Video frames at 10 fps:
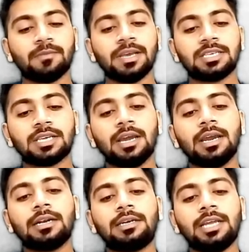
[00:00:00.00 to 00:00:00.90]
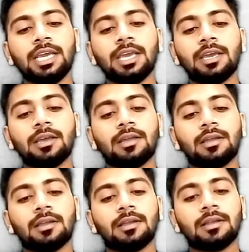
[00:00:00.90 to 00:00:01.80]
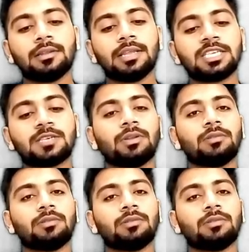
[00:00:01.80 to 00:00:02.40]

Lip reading: means t, this one.